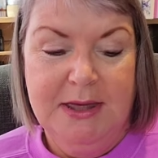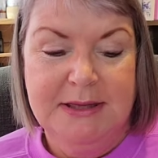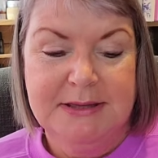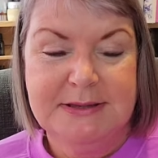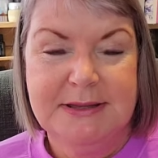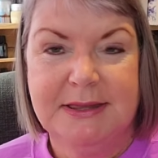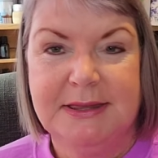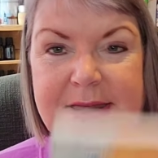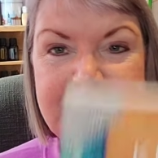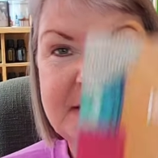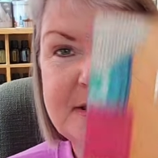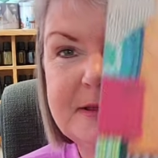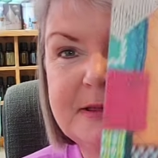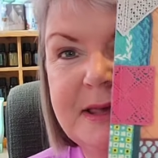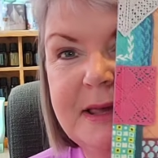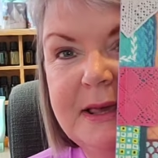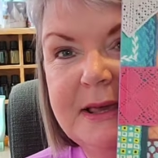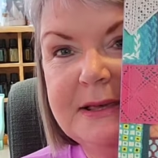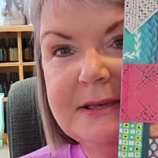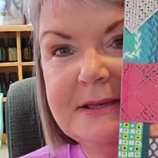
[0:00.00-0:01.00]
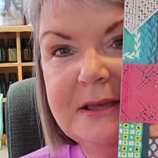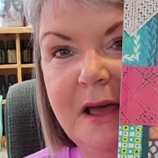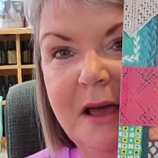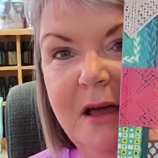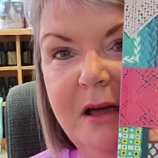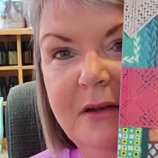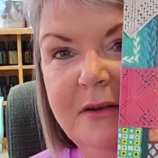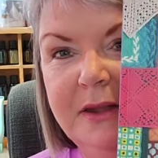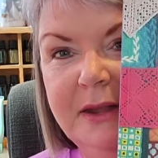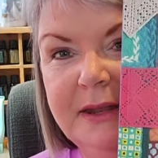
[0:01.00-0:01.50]
So this is
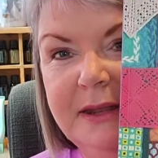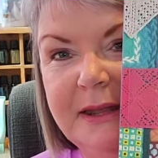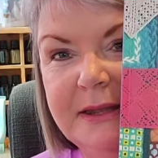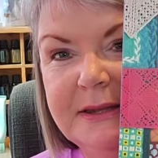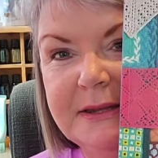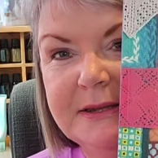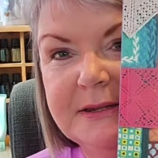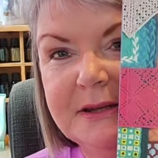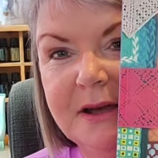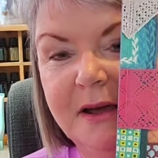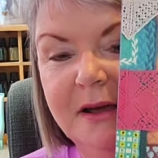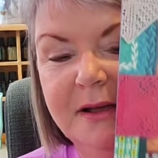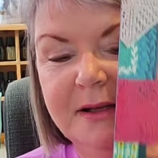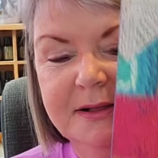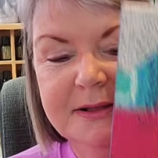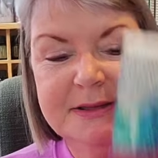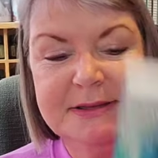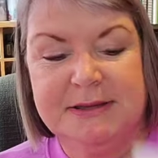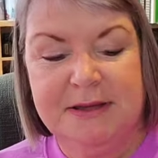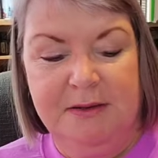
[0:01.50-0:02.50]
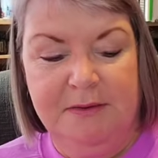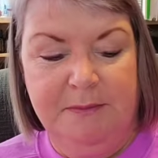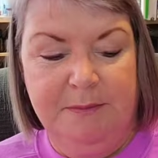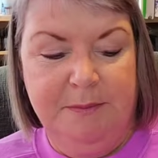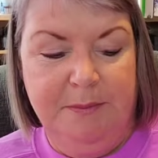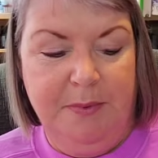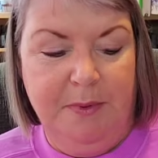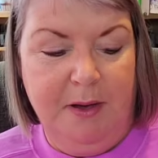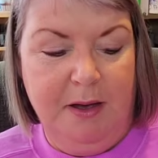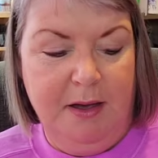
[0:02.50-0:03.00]
100 Knitted Tiles
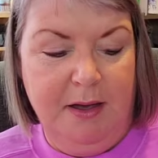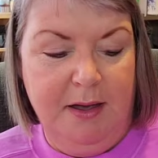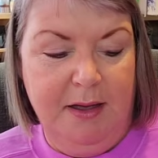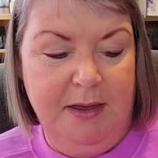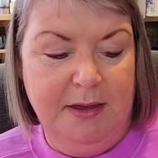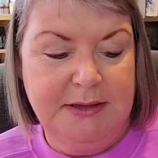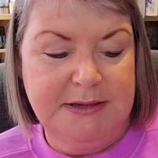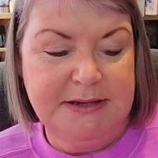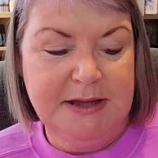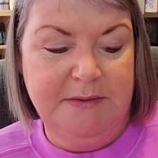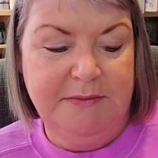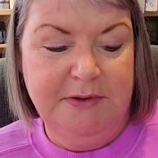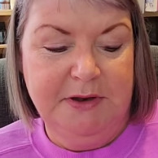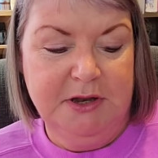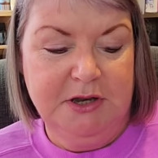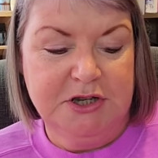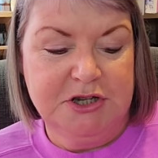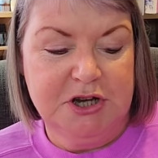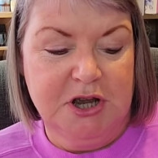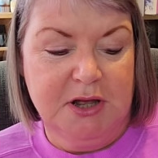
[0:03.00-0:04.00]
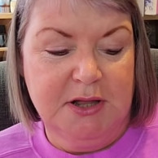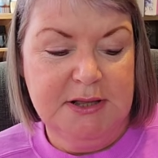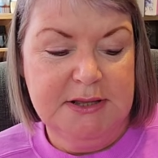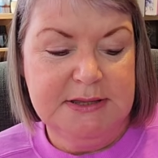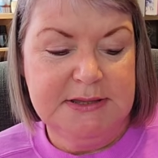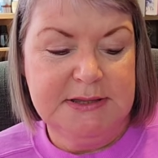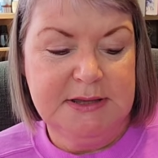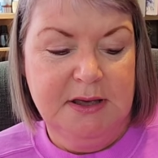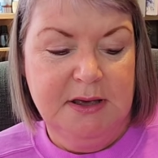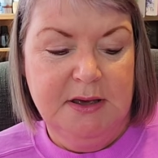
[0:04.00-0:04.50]
by David and
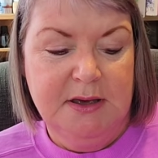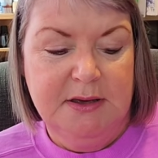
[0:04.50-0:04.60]
Charles.